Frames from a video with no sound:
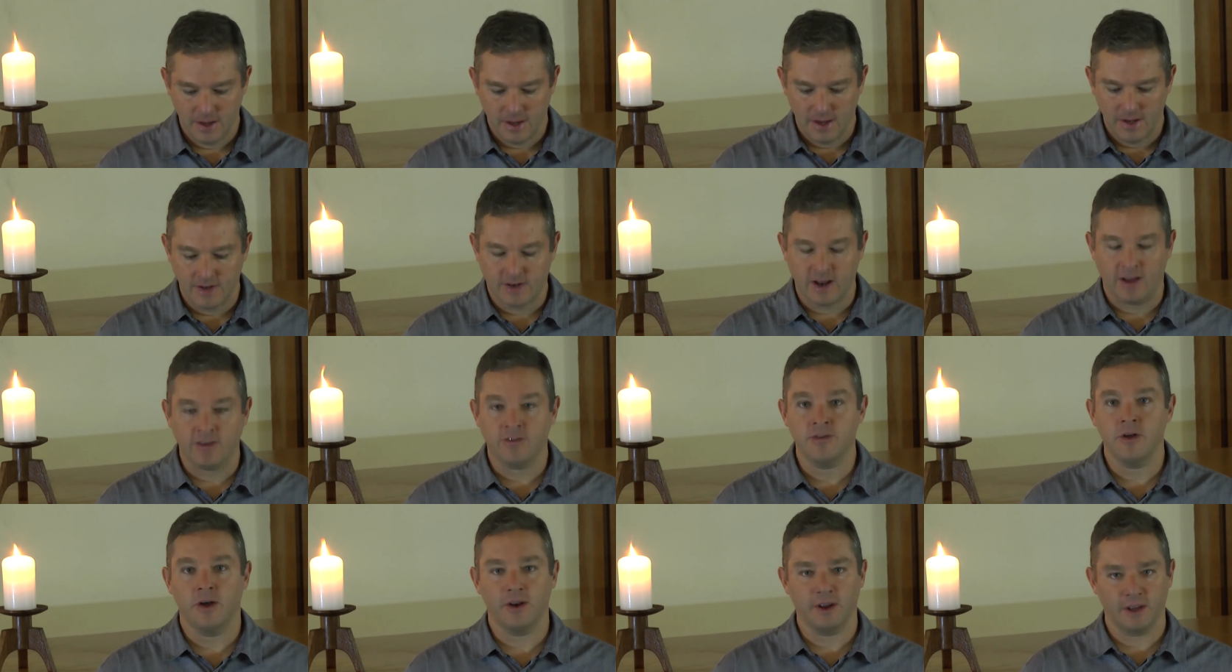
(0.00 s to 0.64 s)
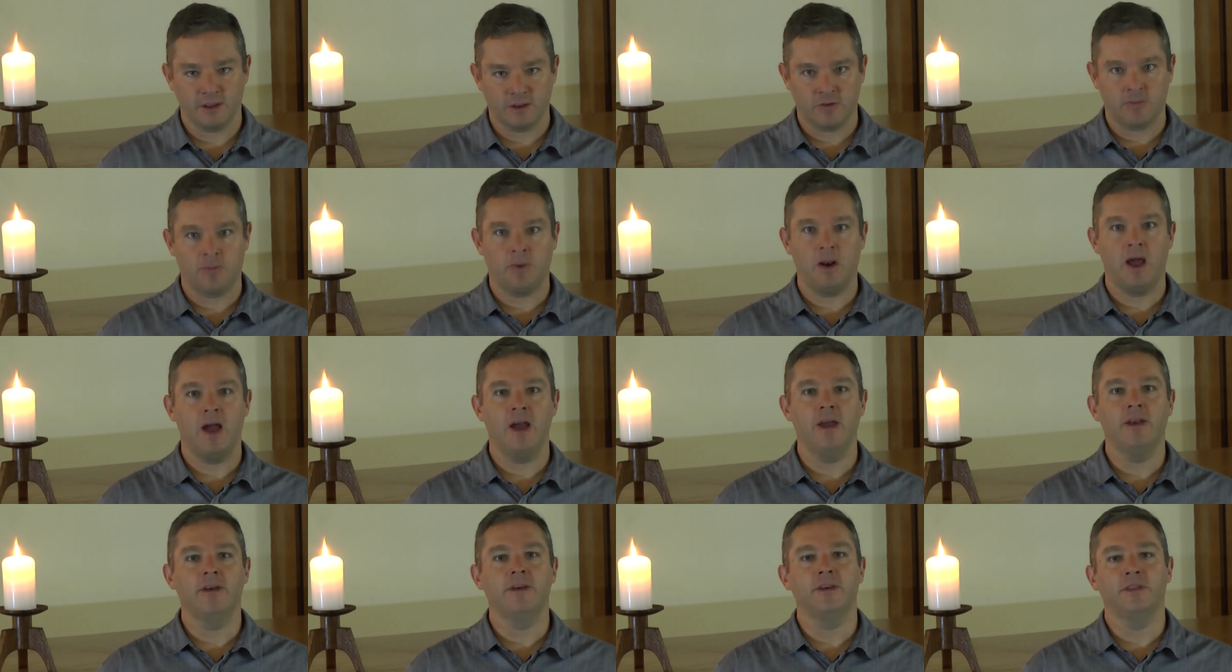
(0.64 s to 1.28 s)
It does not
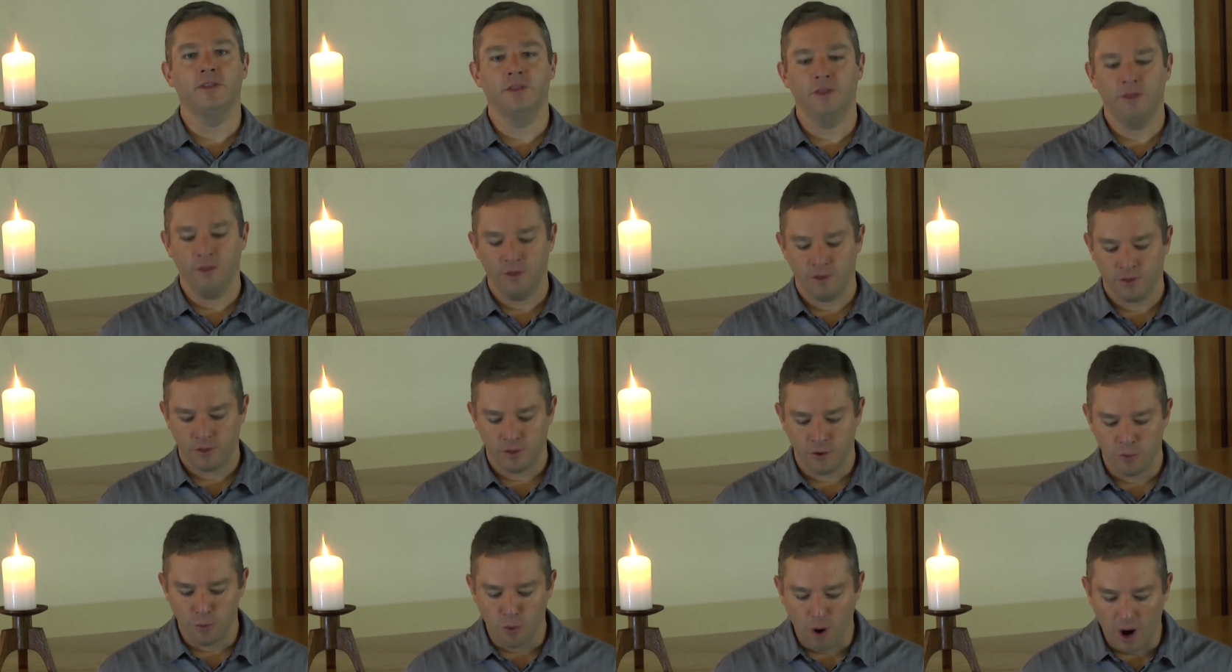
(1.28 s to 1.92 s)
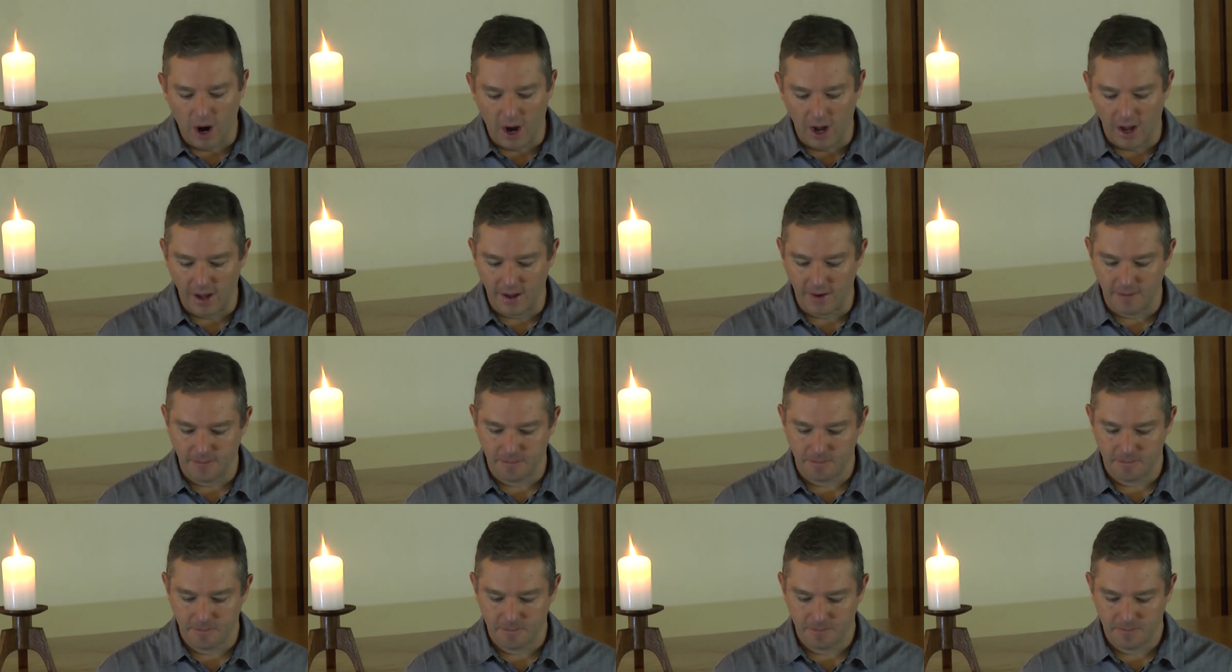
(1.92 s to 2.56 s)
explain the why.
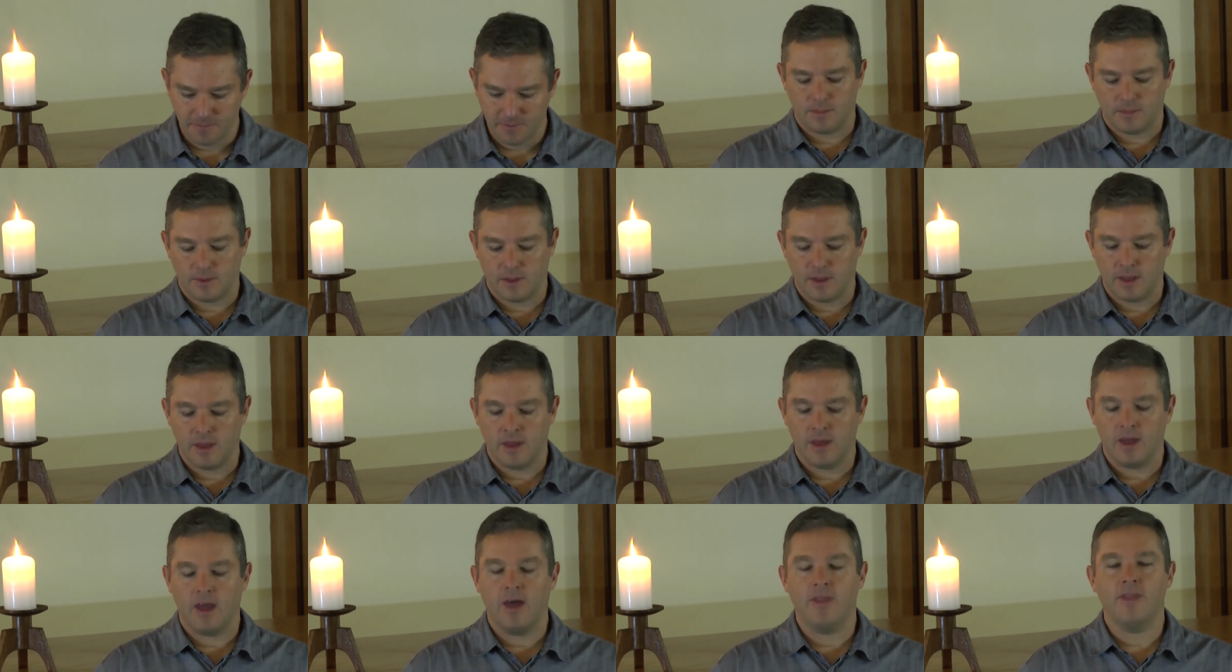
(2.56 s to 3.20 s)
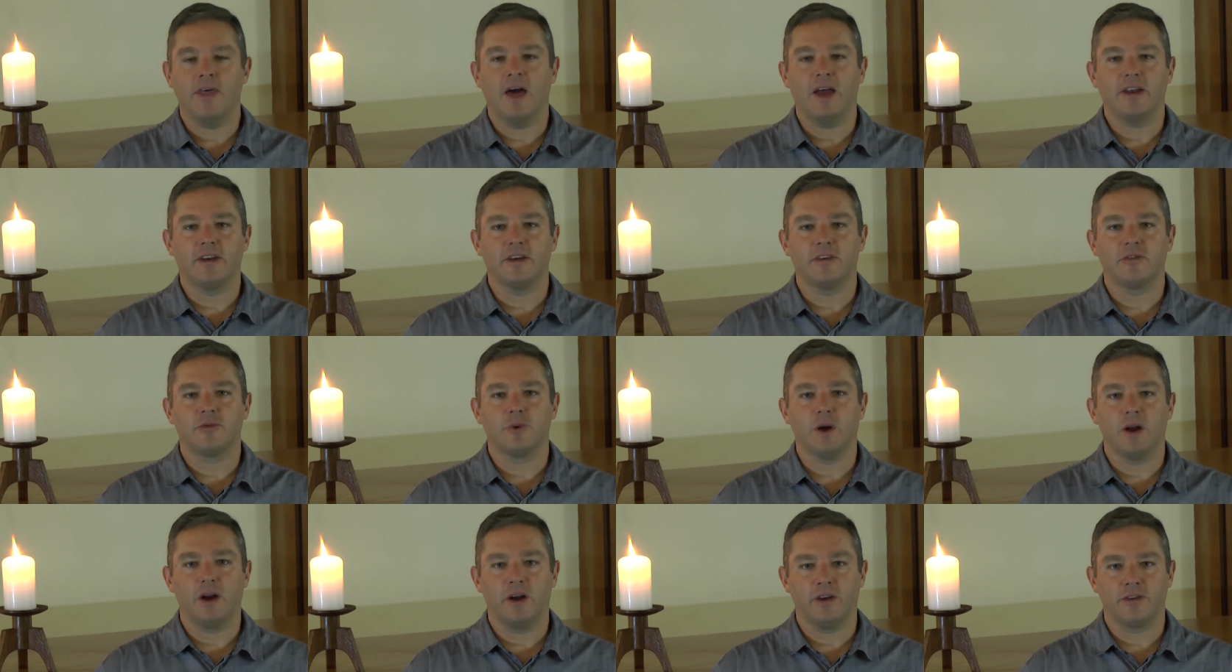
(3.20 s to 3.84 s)
And that
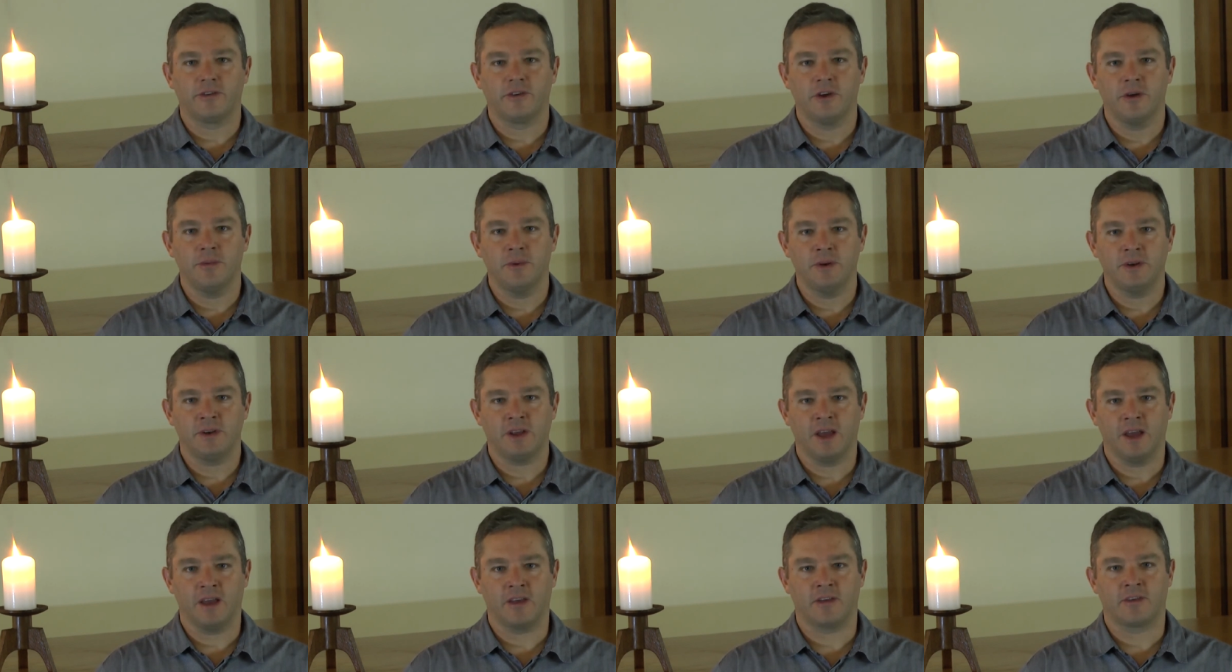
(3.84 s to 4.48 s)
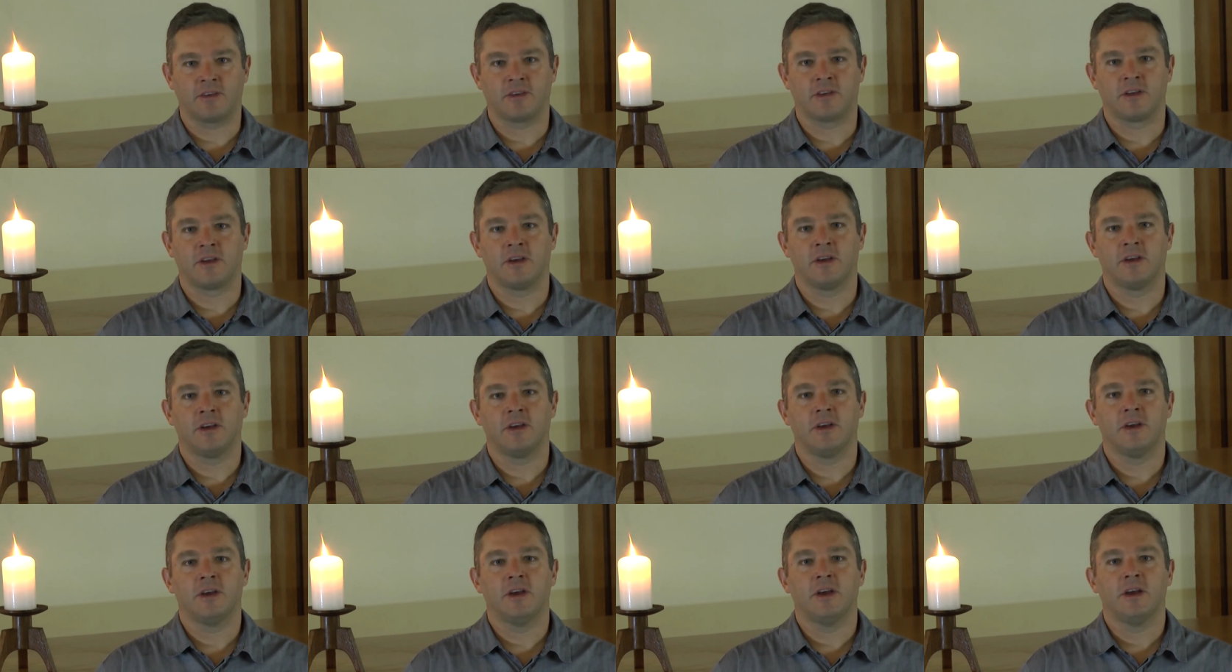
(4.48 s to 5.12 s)
is where our sermon text
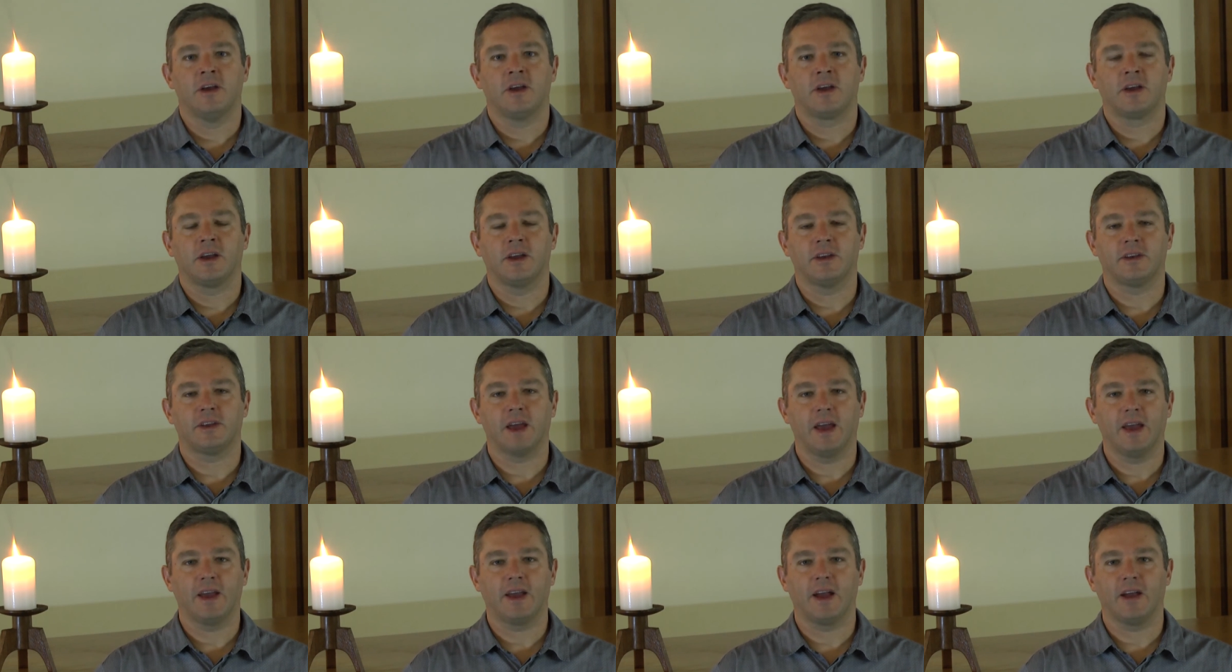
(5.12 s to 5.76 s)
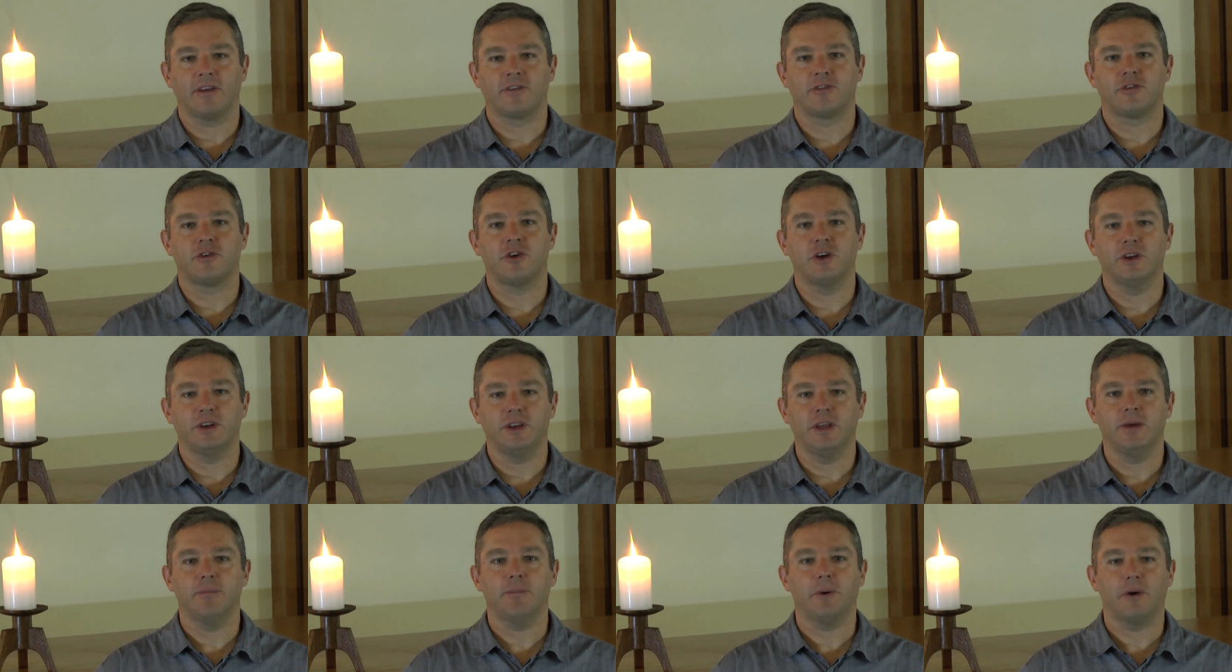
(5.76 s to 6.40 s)
can take us to a
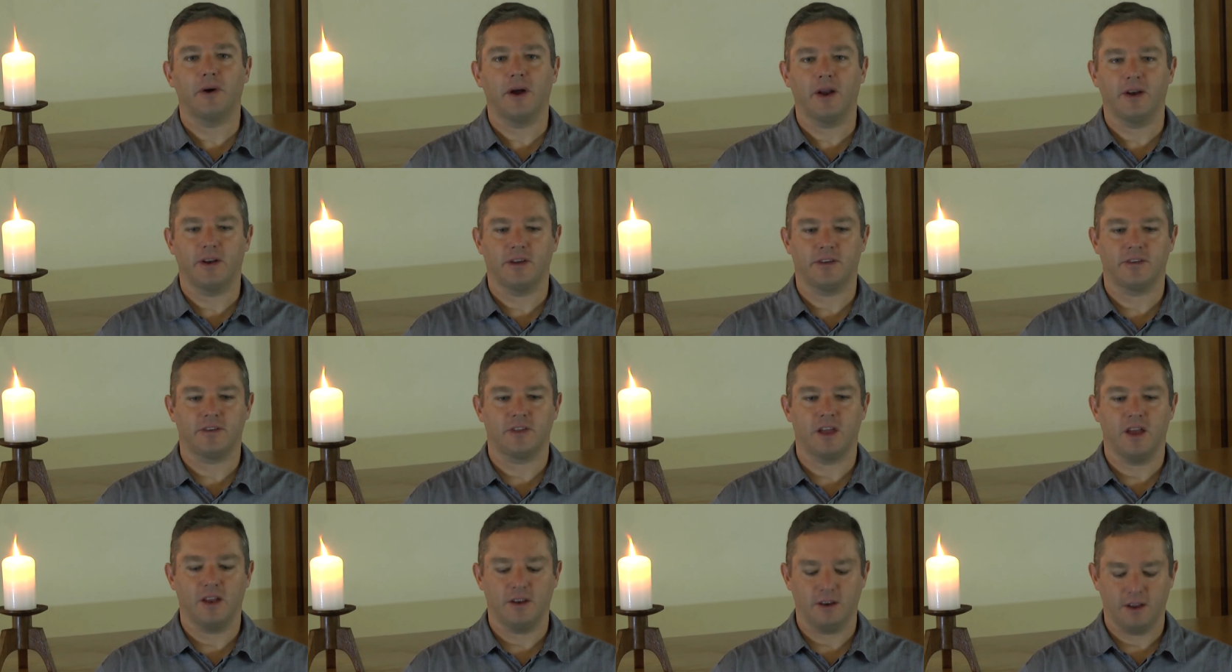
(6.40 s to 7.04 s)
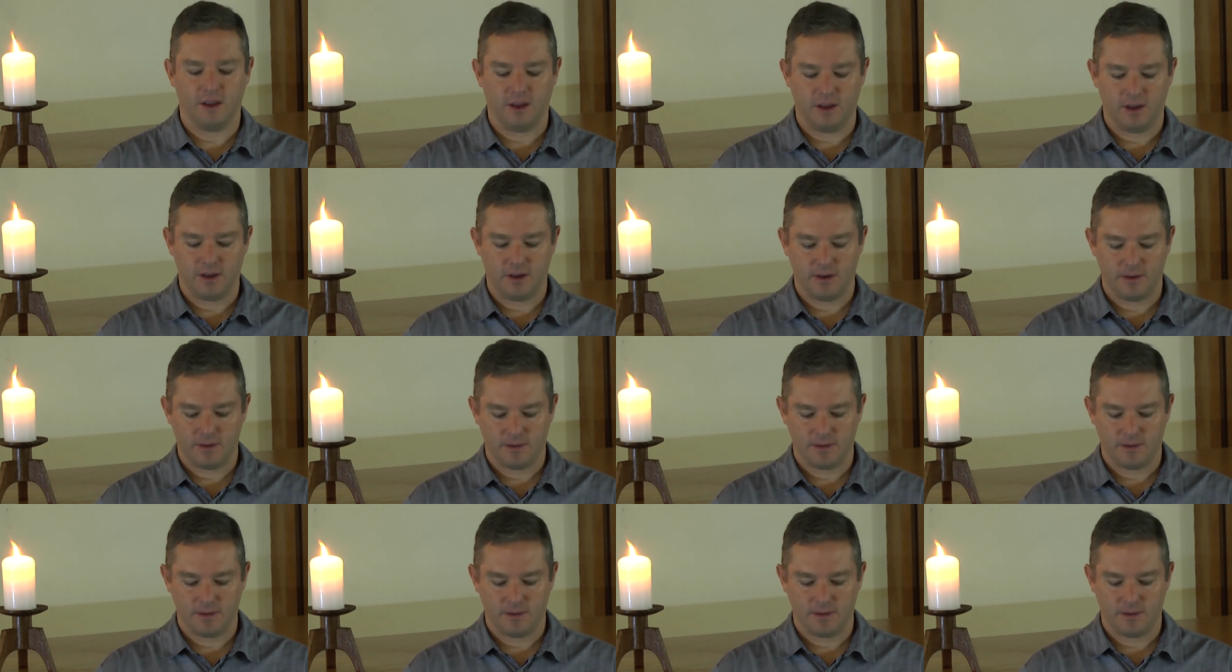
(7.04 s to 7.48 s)
deeper understanding.